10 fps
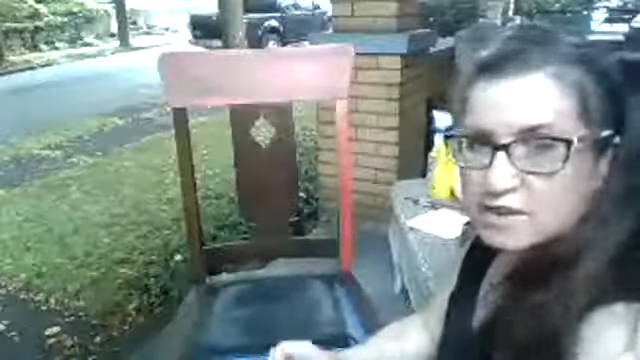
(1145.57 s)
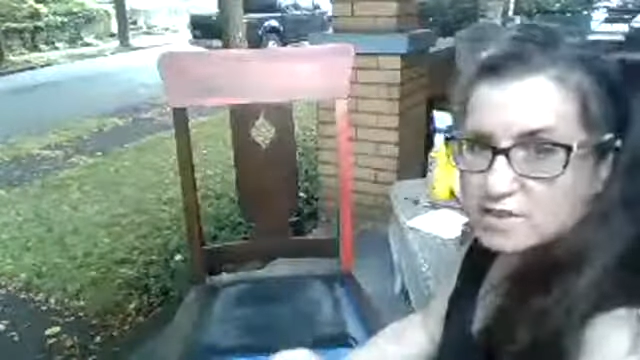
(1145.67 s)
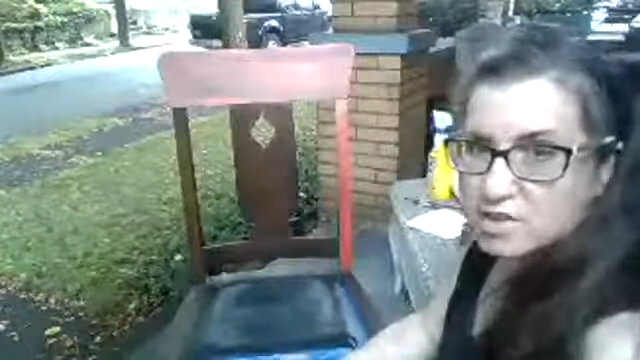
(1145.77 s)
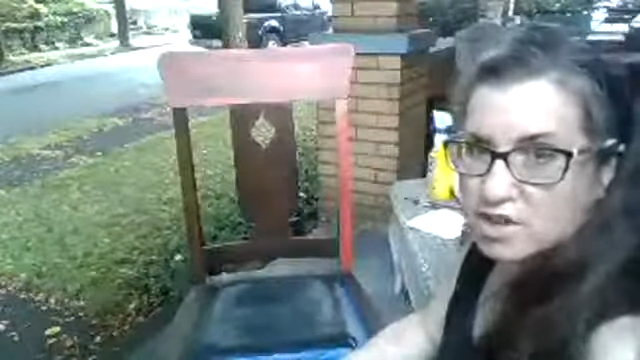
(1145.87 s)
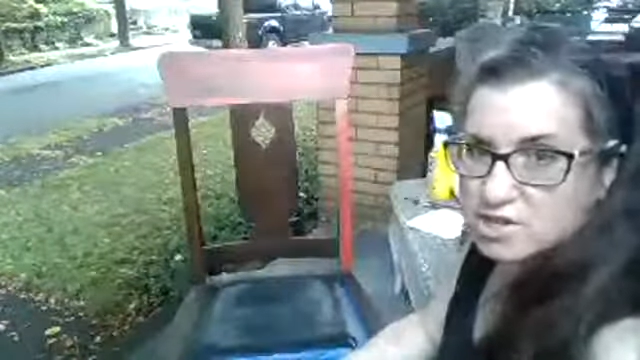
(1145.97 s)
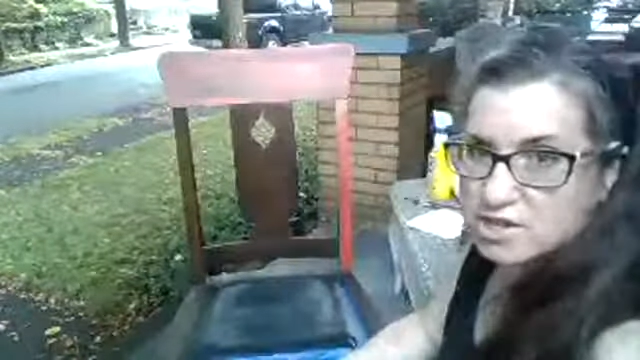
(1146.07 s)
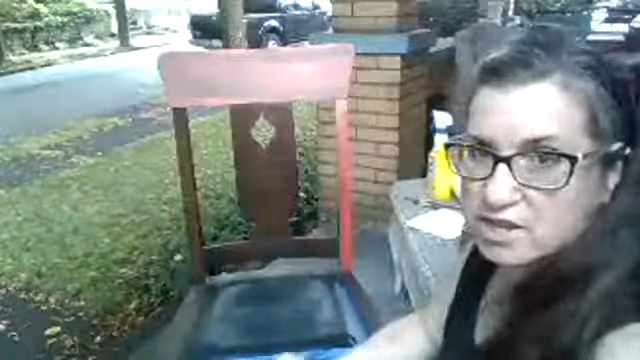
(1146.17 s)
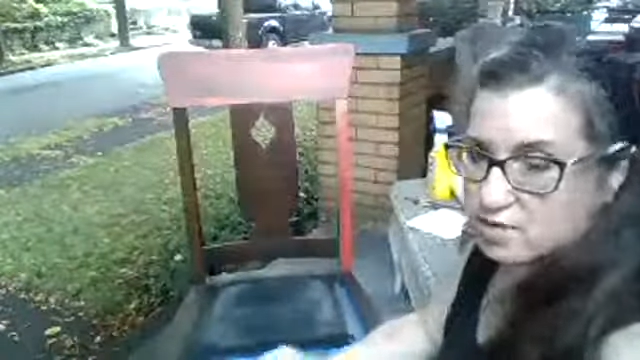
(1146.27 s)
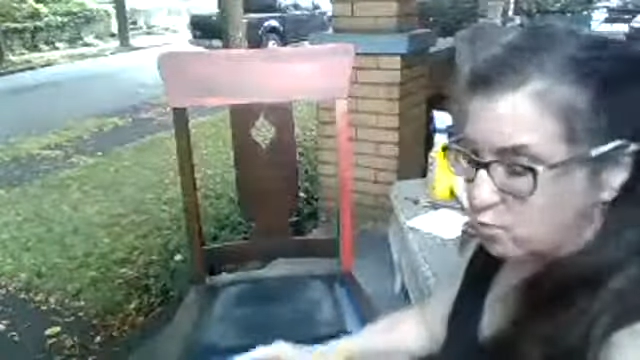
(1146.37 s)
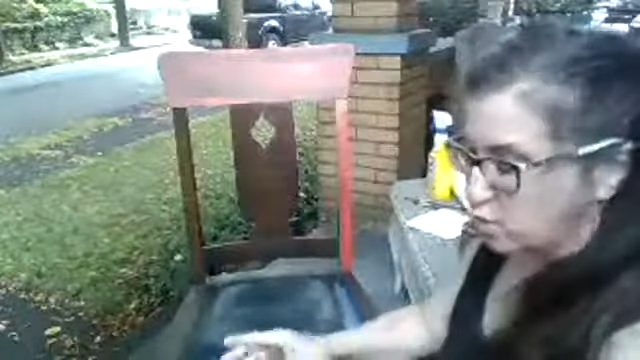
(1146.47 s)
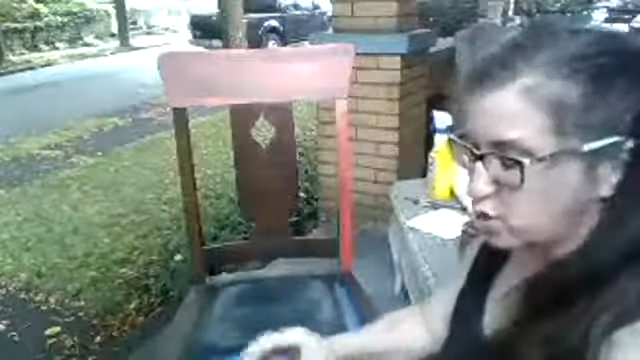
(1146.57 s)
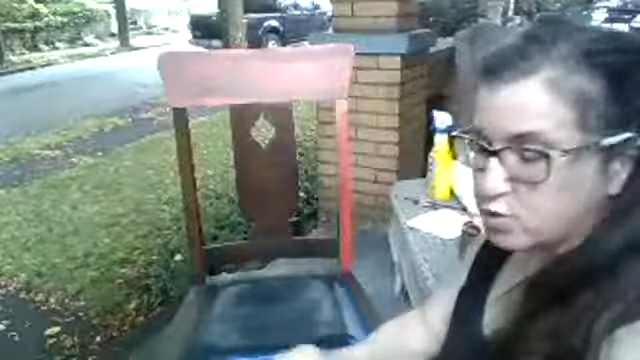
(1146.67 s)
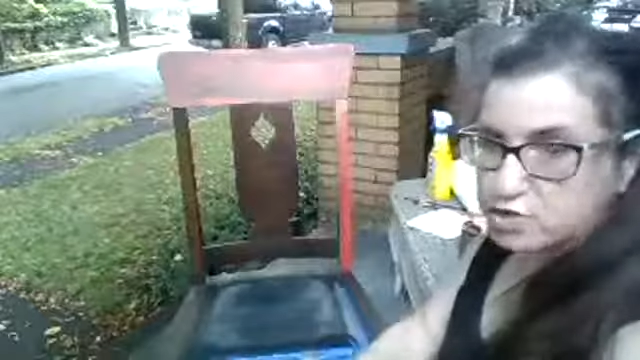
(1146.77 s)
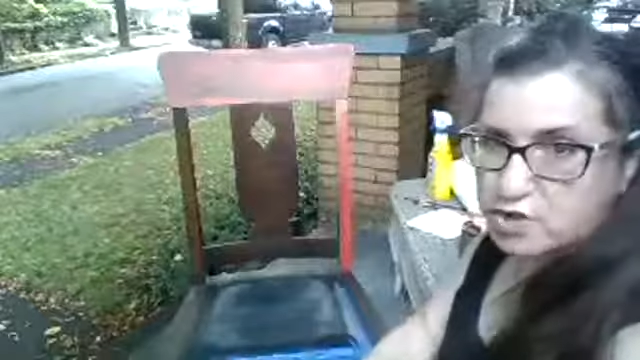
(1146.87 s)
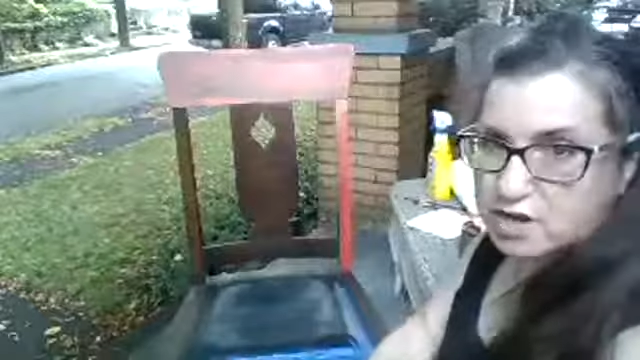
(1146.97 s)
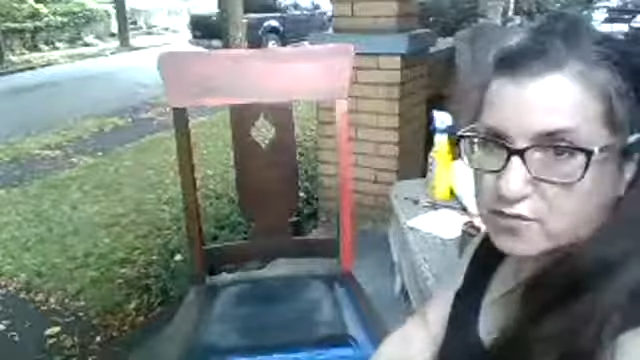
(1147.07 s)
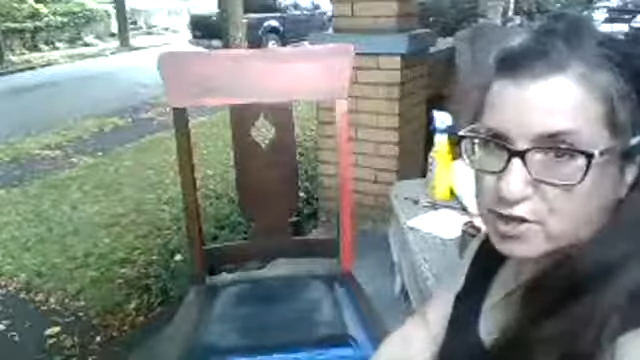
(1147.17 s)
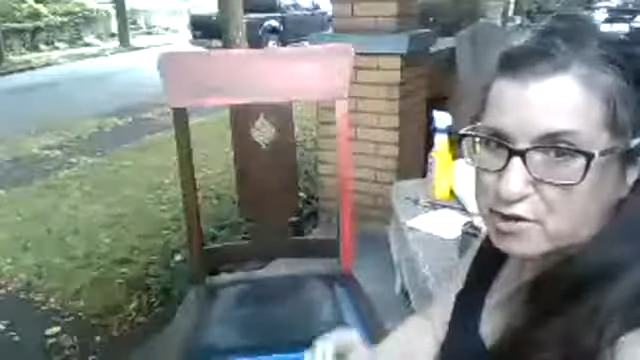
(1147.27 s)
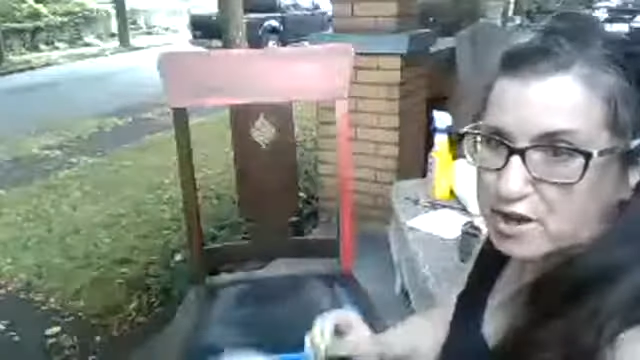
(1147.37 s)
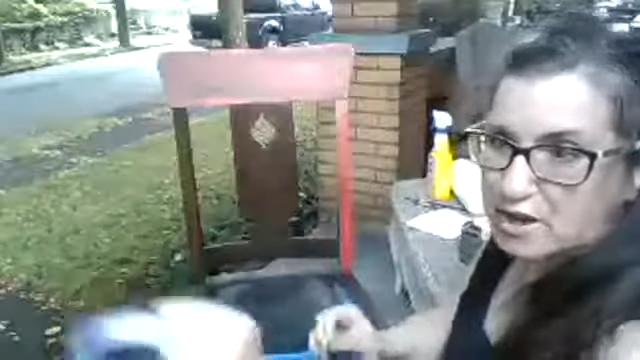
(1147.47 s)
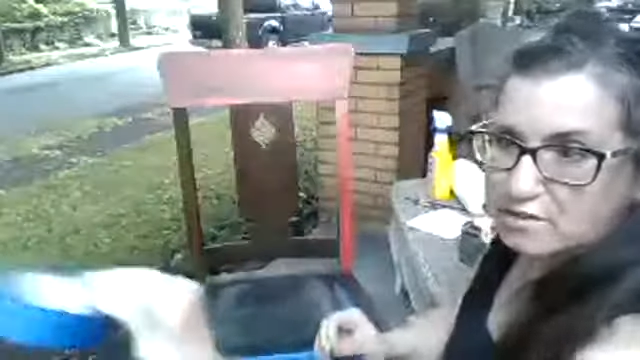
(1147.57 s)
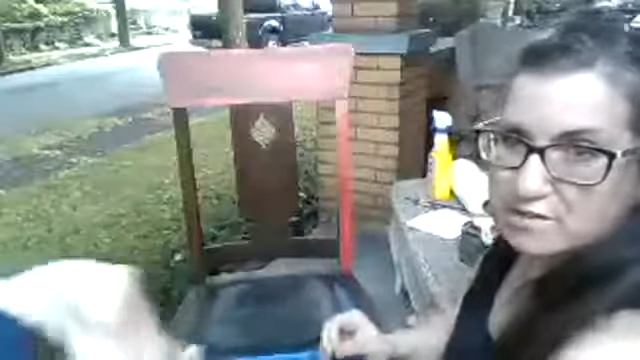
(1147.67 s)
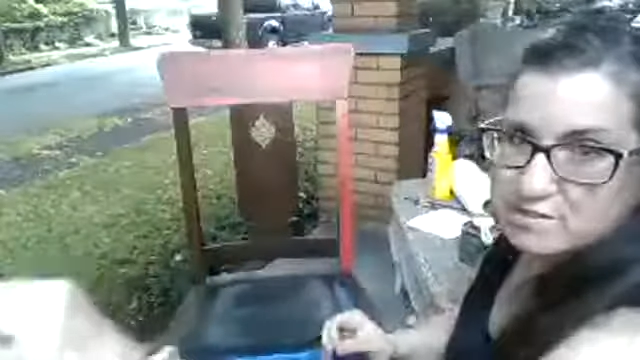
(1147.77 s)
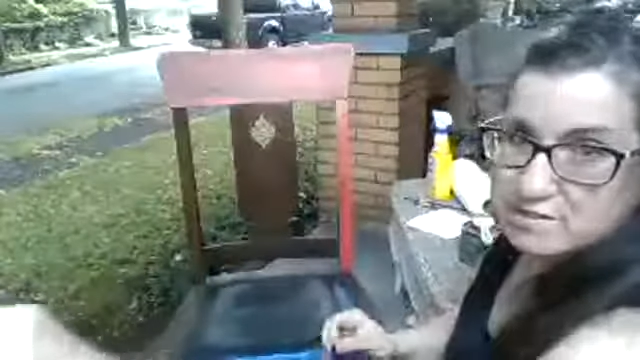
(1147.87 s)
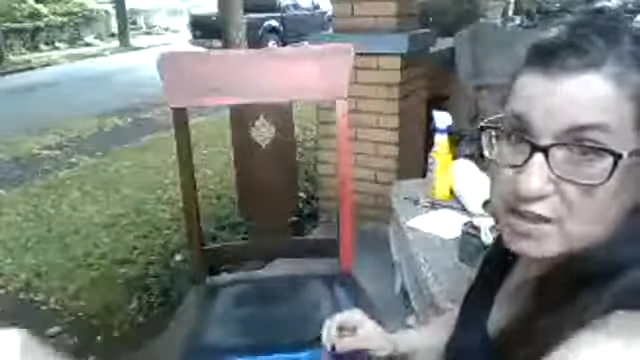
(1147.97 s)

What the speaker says: and Tasha, which we're trying to figure out,